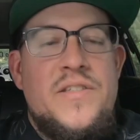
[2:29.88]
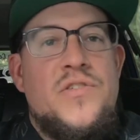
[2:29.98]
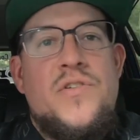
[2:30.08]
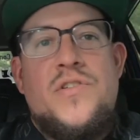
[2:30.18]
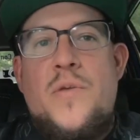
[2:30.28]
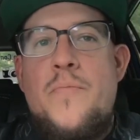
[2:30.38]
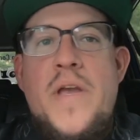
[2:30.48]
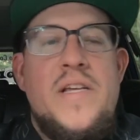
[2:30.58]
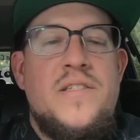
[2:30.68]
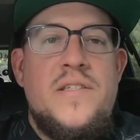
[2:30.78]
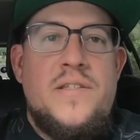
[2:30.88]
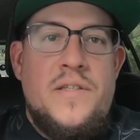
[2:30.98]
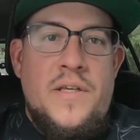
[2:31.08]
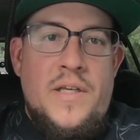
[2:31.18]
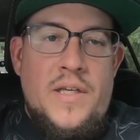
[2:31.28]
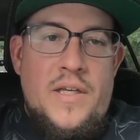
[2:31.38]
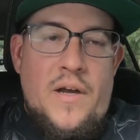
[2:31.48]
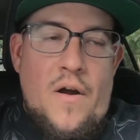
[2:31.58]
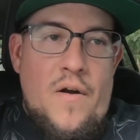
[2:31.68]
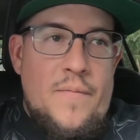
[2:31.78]
is just amazing.
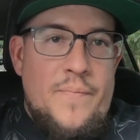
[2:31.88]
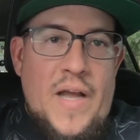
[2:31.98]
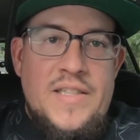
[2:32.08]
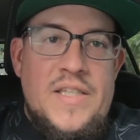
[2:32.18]
I